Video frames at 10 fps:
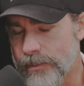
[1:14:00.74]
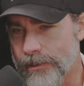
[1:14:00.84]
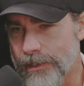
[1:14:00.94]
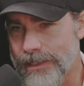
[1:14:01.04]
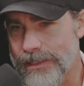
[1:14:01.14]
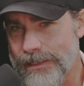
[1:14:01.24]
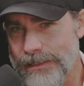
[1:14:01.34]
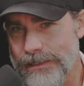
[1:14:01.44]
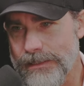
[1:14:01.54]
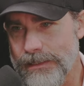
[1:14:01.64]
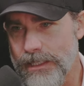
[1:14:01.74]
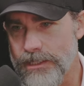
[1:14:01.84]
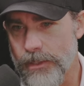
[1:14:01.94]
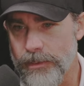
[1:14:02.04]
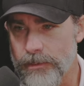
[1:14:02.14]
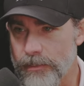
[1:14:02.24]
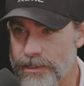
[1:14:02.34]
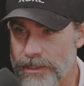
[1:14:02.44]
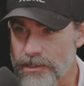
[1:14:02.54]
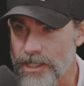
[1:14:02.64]
when they're like, ah, gosh, I really don't want
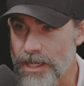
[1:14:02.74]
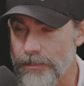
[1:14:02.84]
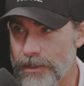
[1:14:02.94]
to take the job,